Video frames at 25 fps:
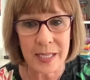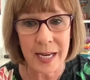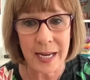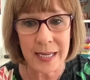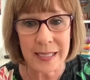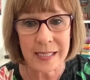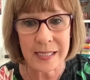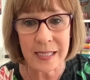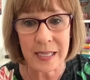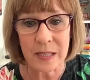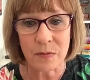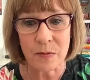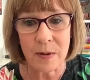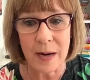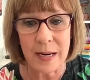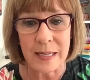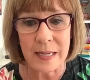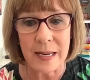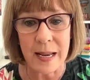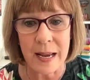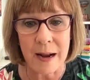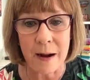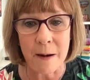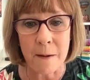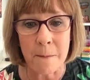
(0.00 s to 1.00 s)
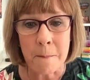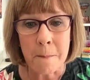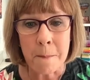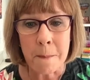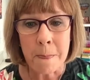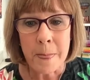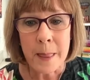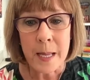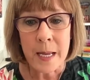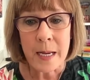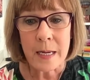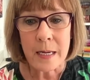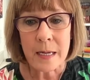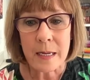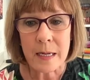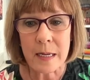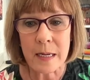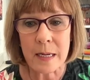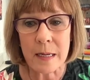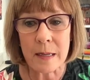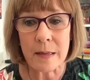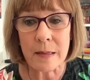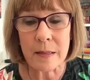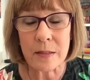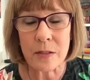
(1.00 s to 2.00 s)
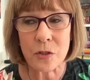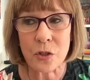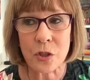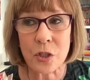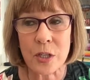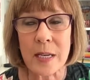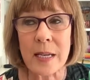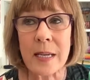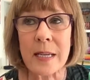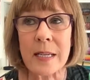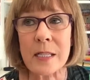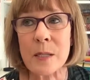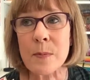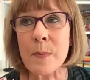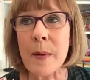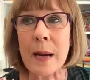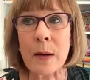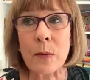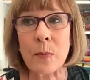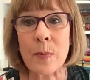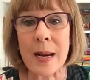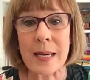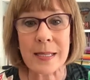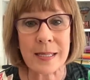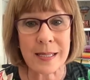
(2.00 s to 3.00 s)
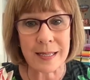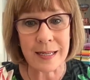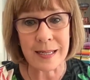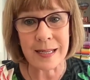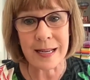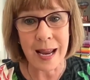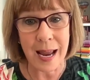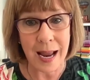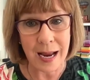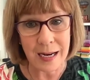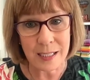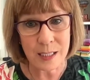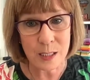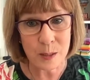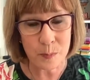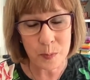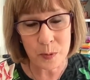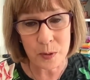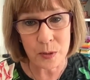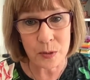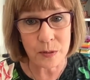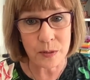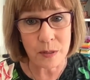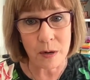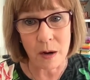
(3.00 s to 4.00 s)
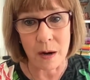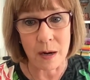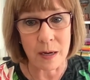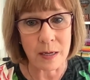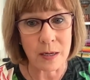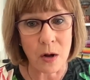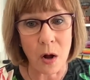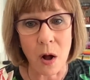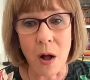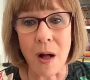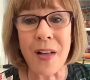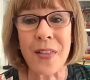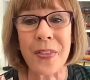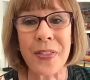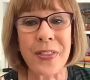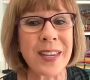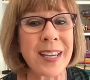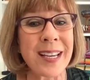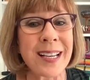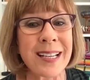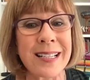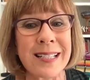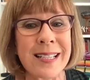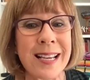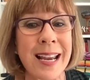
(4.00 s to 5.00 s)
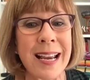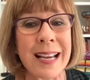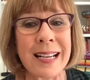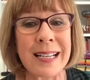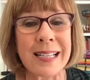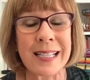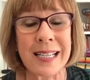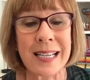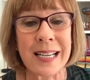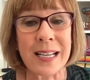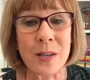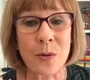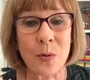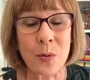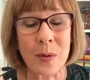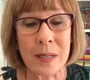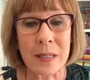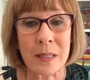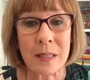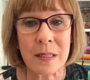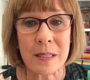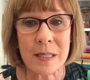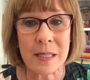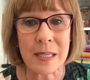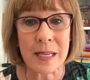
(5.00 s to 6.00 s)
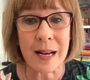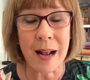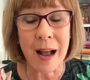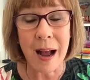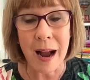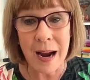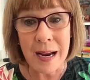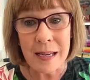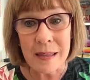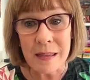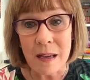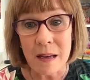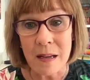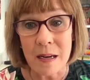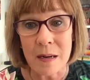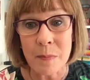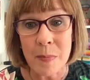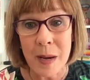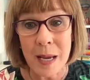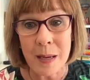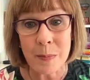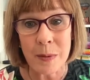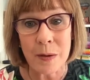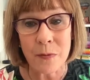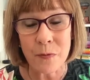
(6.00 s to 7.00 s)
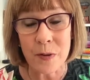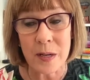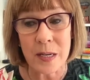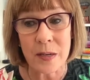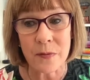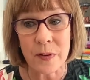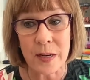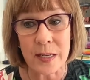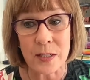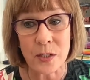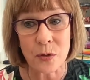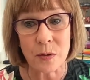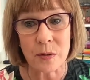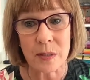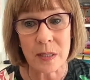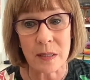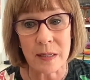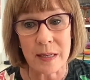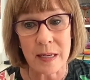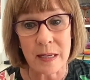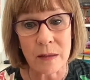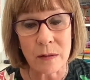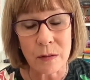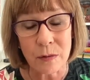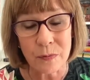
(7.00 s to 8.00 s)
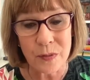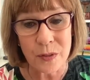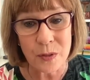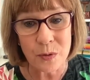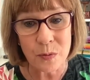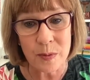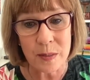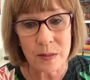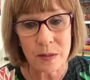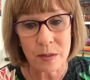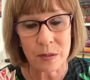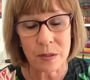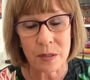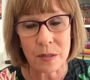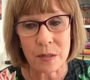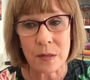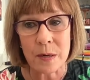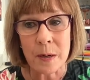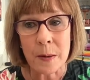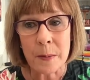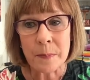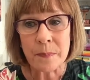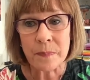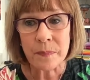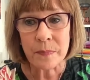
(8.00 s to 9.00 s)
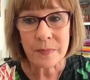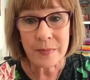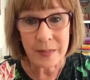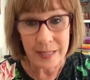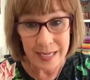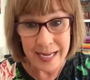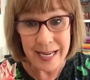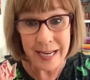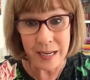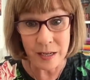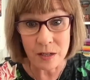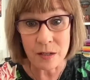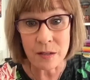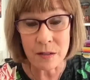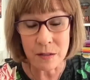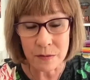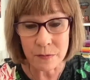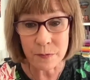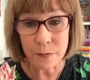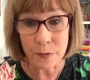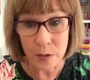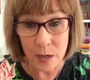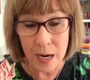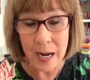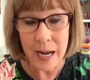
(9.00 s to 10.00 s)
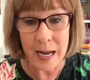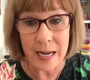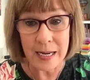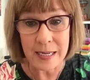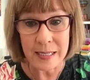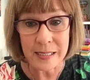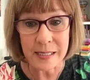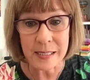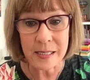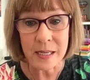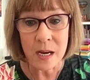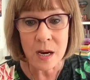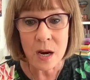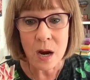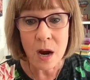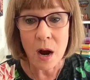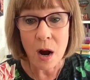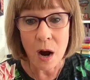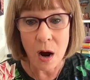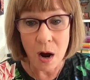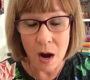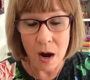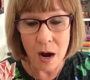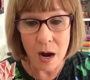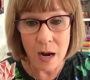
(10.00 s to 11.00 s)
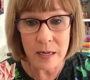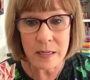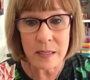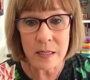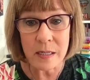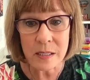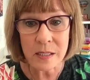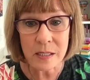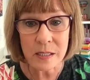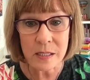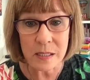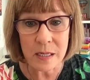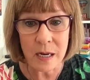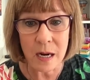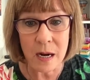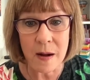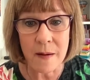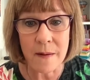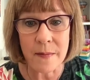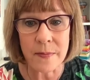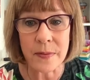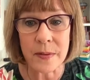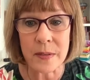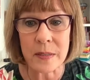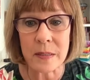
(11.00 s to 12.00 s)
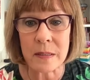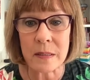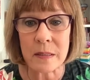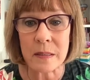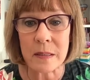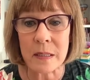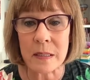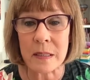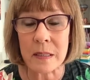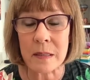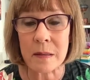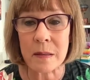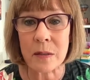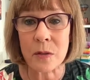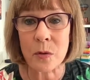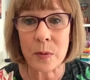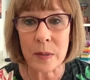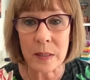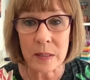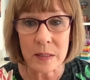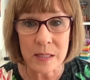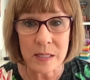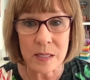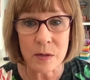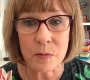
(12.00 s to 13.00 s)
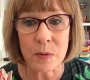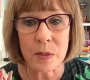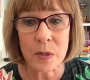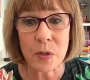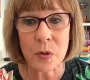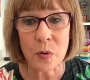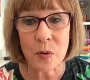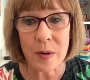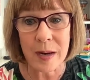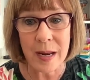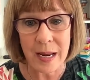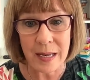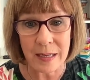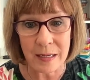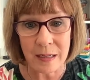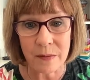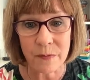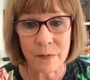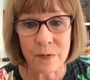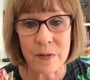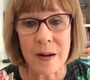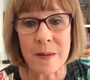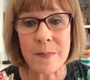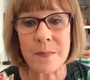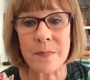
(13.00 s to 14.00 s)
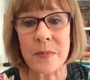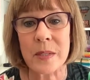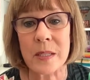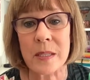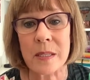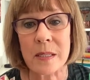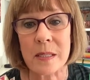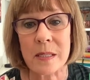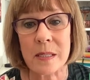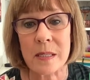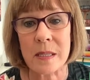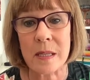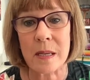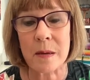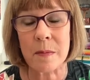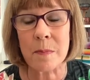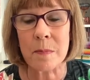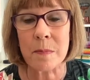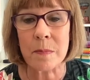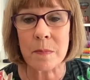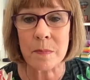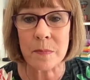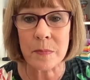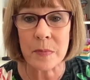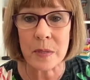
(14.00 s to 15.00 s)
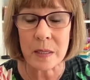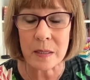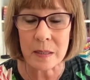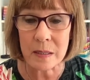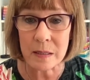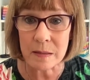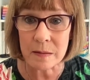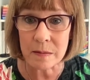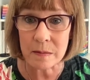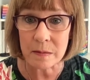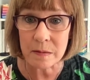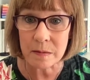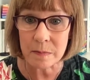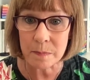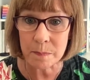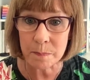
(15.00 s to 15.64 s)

texting right now. She is my resident expert on all things antique quilts, and I thought it might be fun if I do a little interview with her here for us on the quilts that were created from the